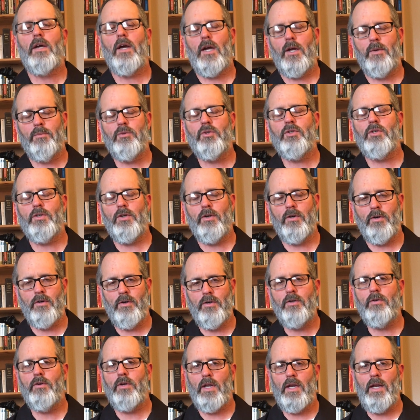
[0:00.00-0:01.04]
I'm sure
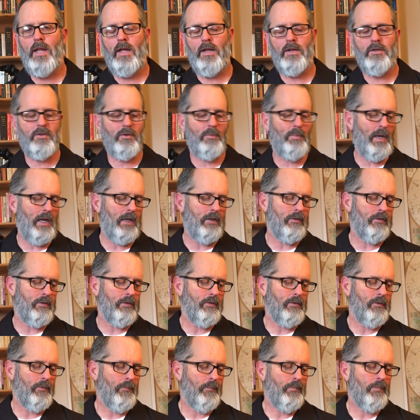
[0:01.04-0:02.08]
you can hedge your bets.
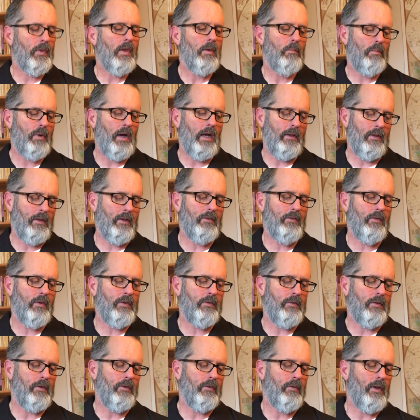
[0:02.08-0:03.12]
But let's
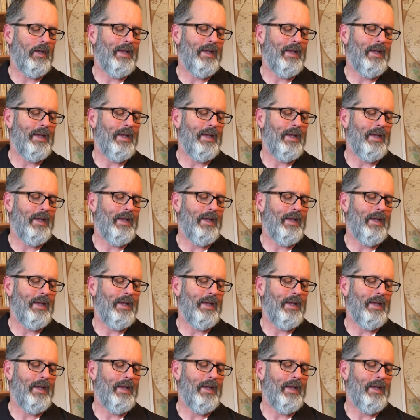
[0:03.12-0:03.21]
listen.